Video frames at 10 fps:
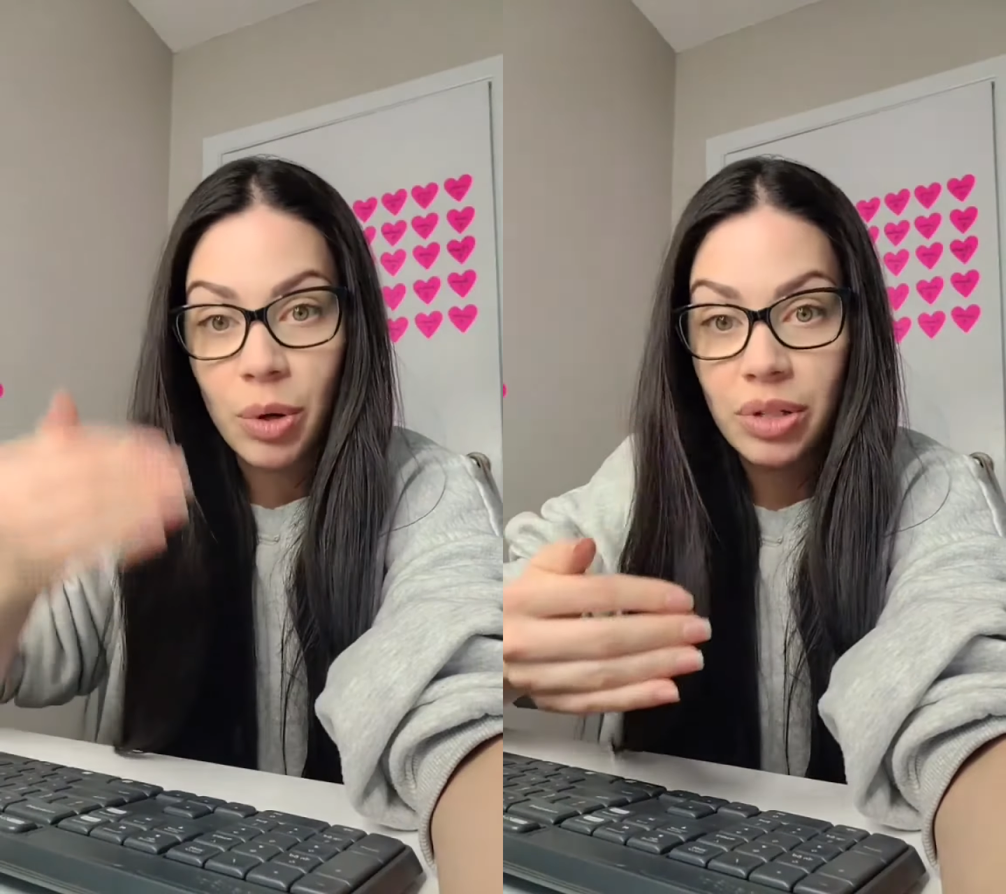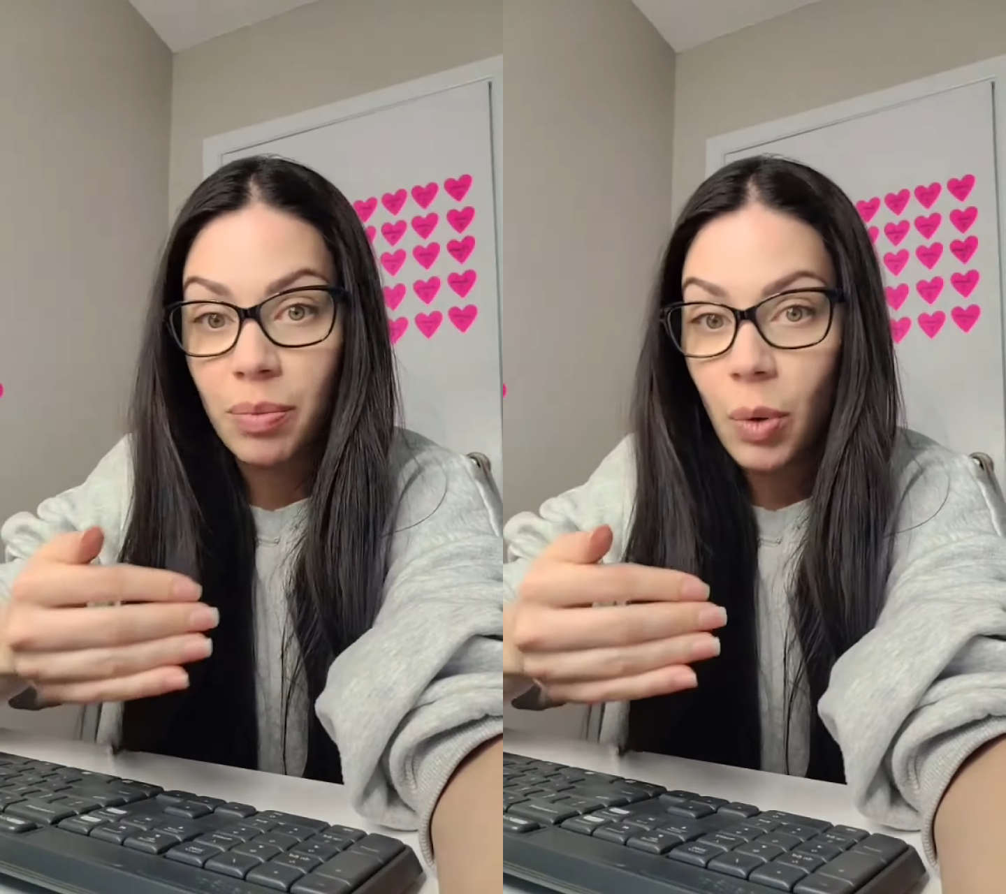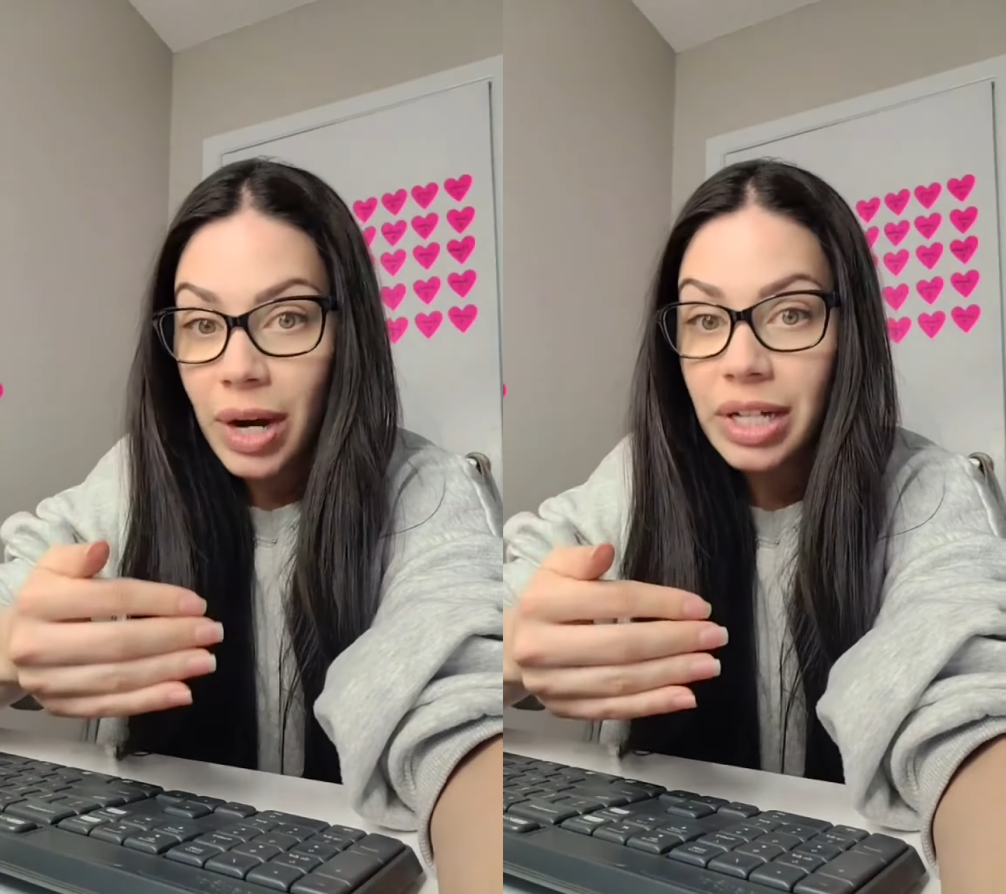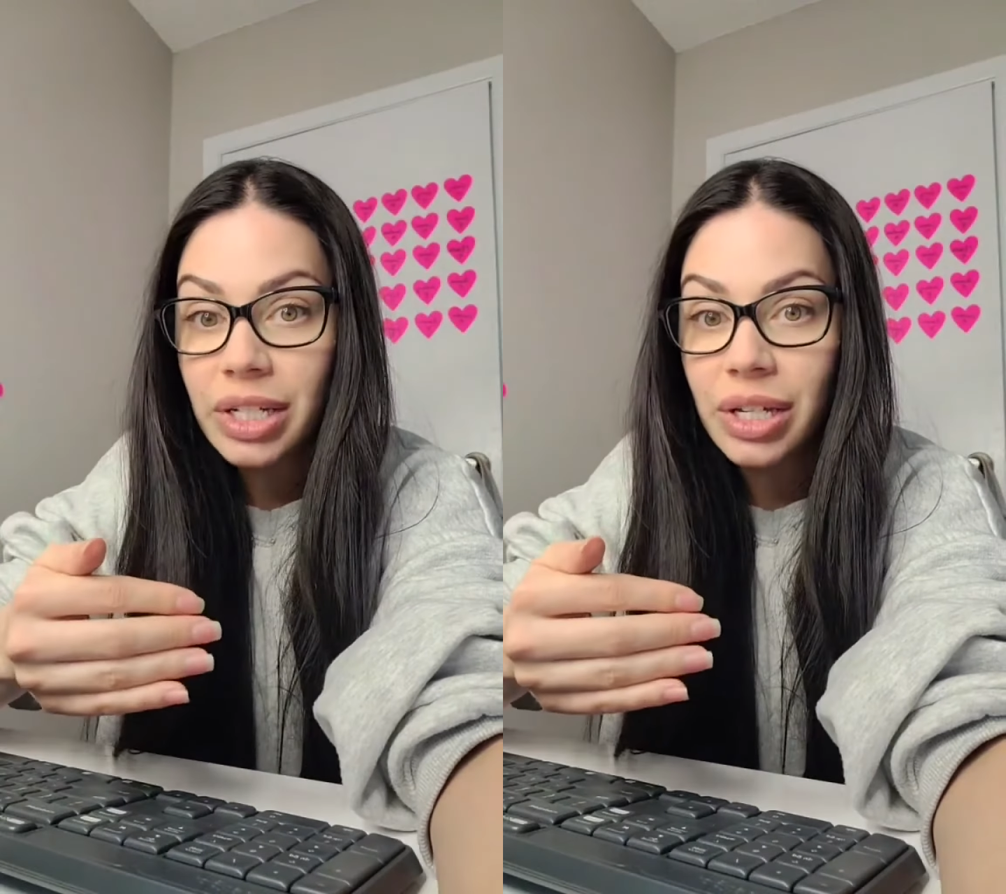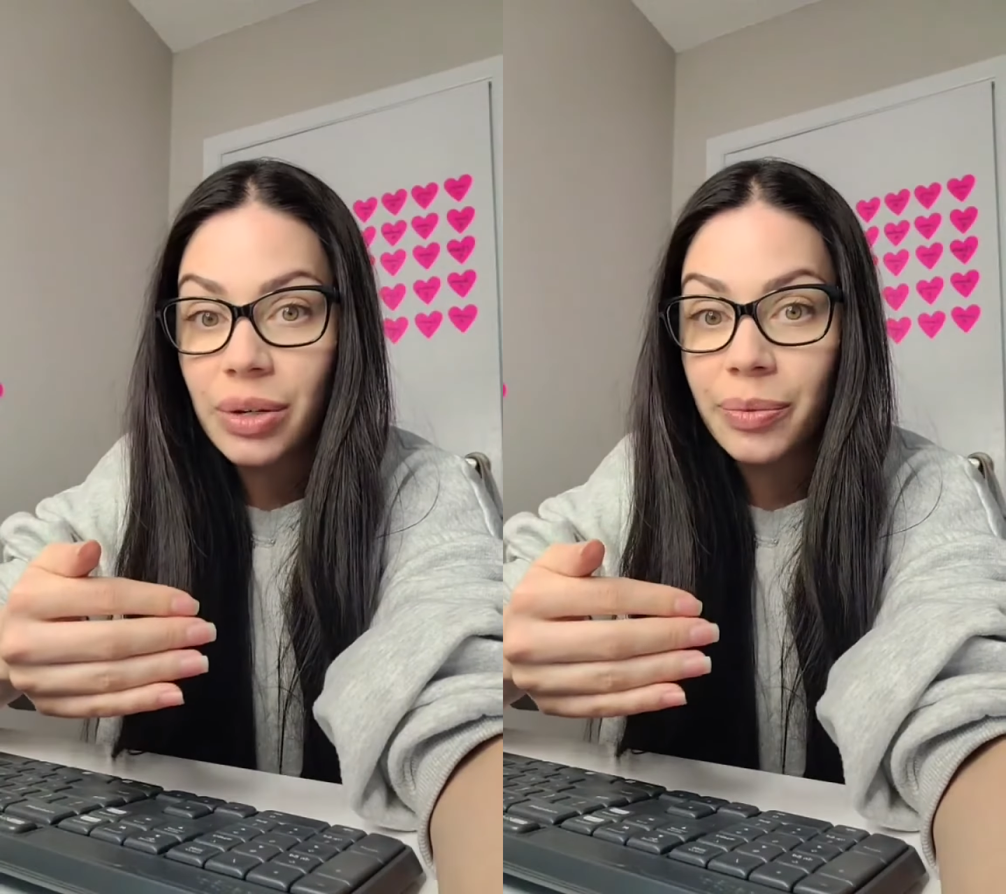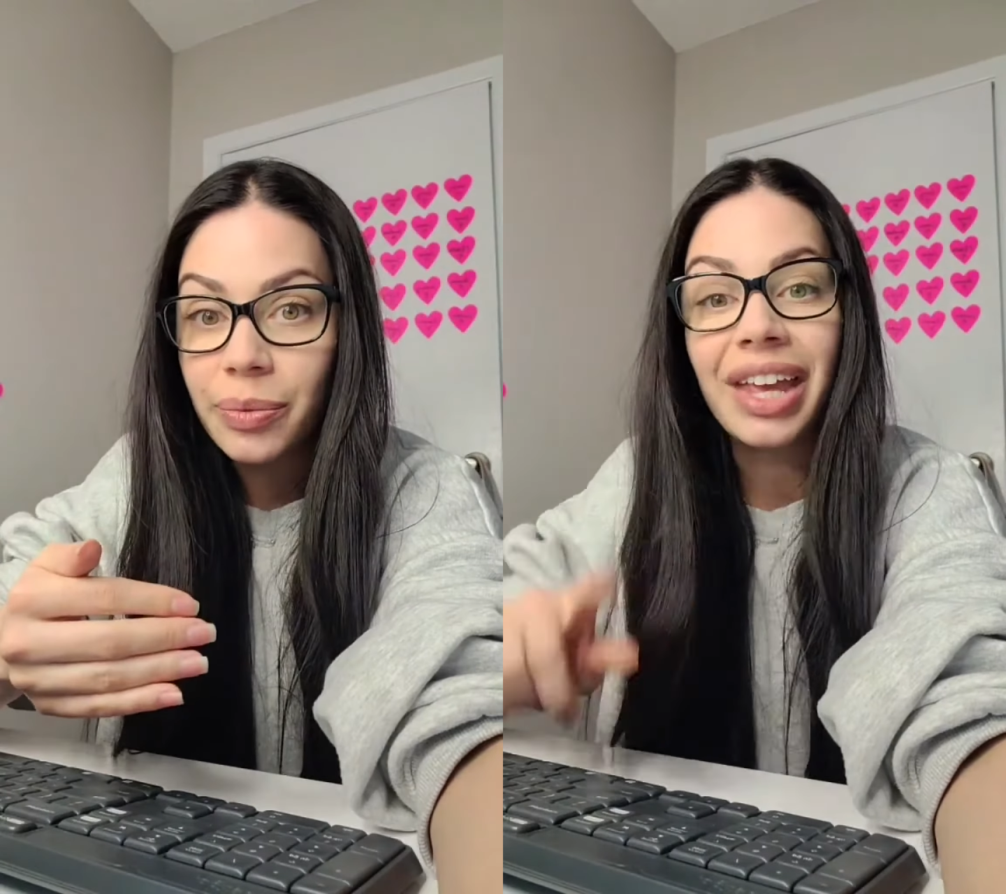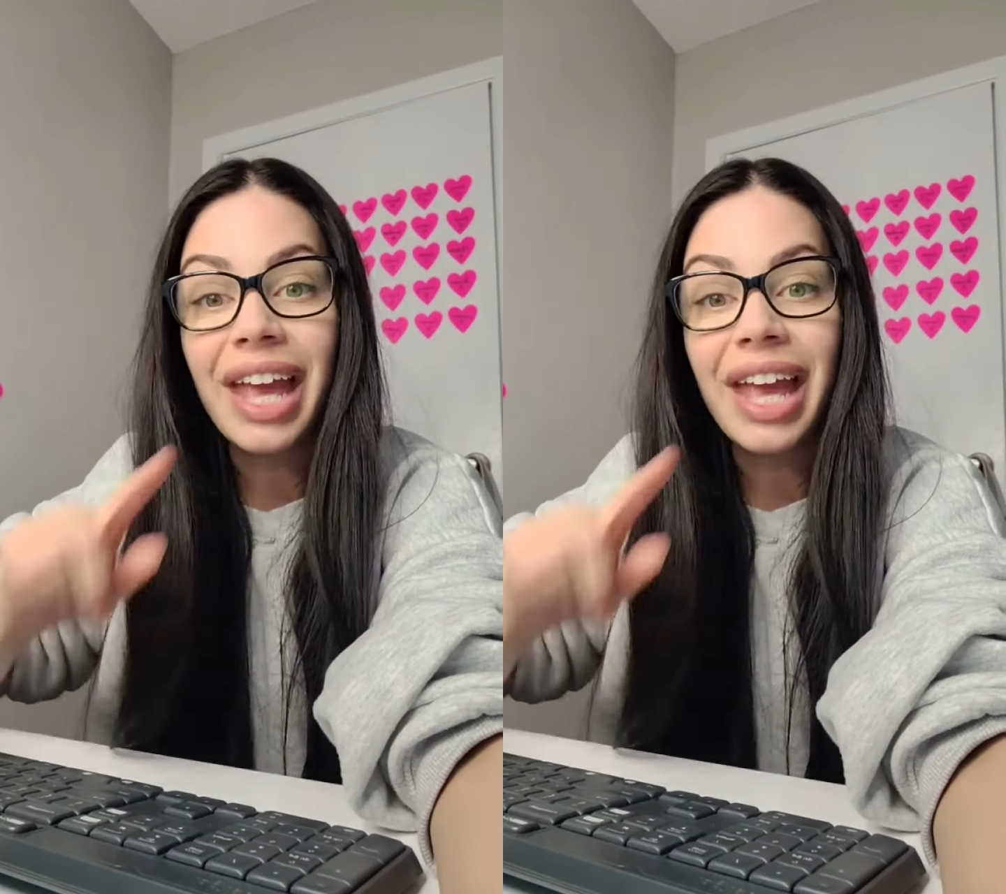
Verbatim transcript: most important to you,